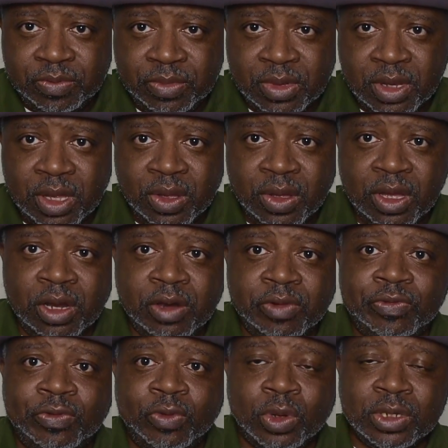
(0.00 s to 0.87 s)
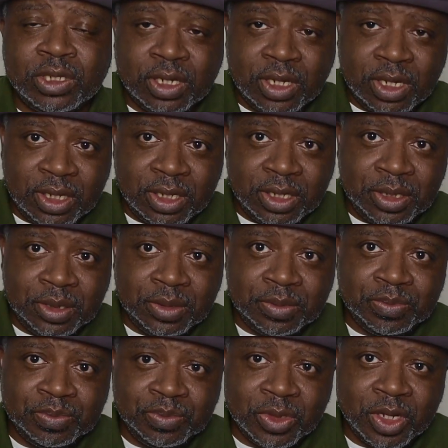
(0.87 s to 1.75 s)
Now, unfortunately,
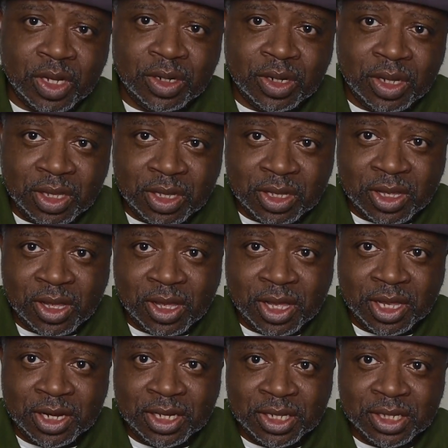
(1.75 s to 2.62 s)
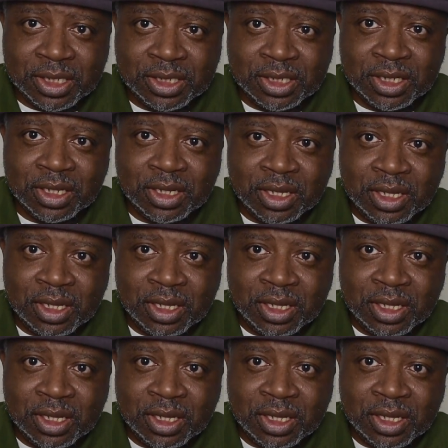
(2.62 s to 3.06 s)
another con is